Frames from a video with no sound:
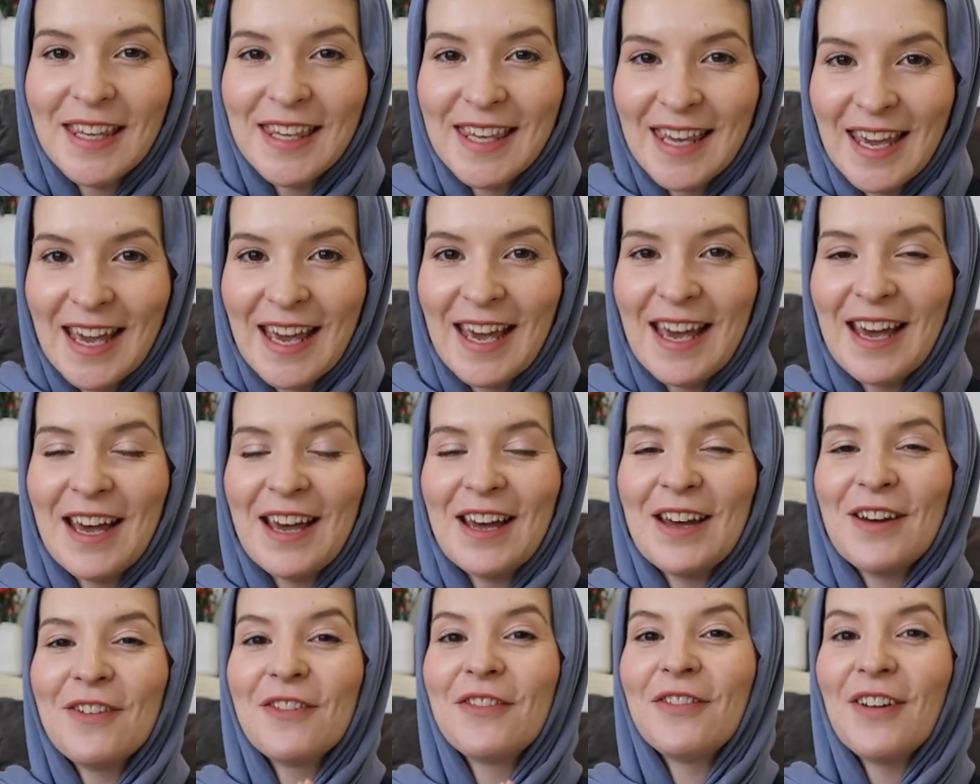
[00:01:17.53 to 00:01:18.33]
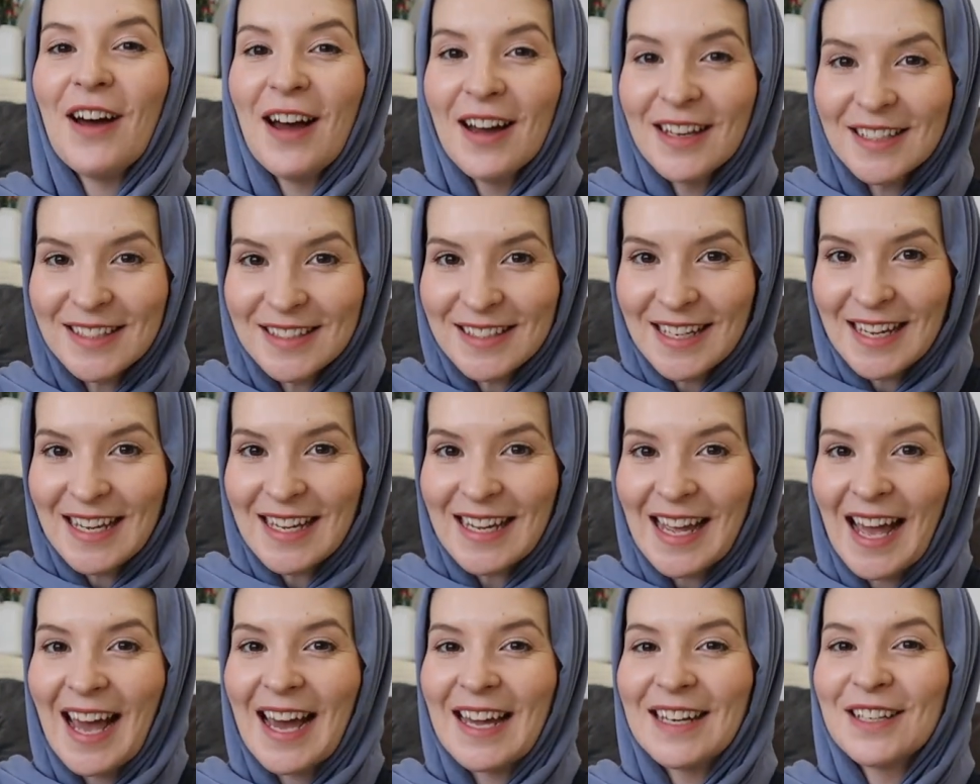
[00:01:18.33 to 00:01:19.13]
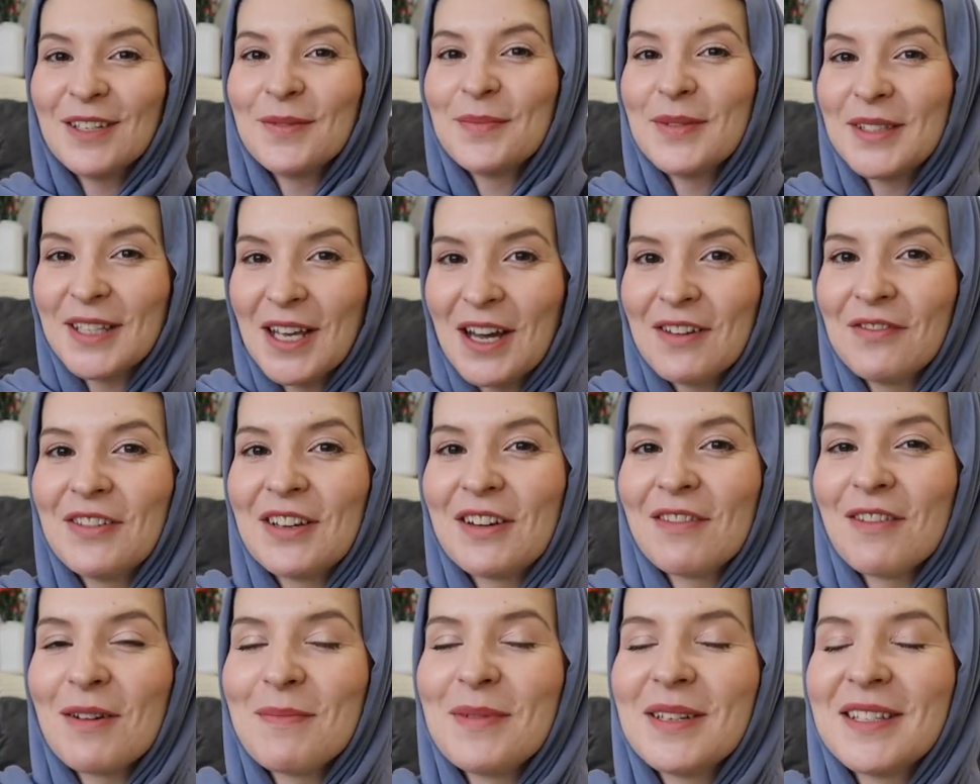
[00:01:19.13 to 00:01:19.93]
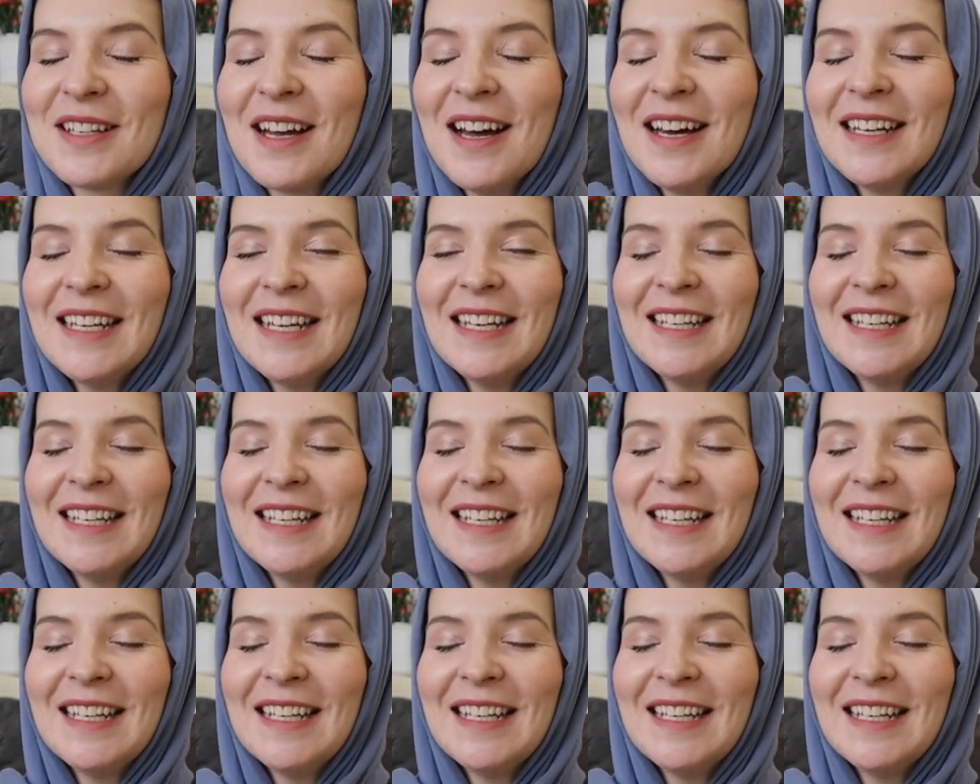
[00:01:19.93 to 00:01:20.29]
year fasting and observing Ramadan.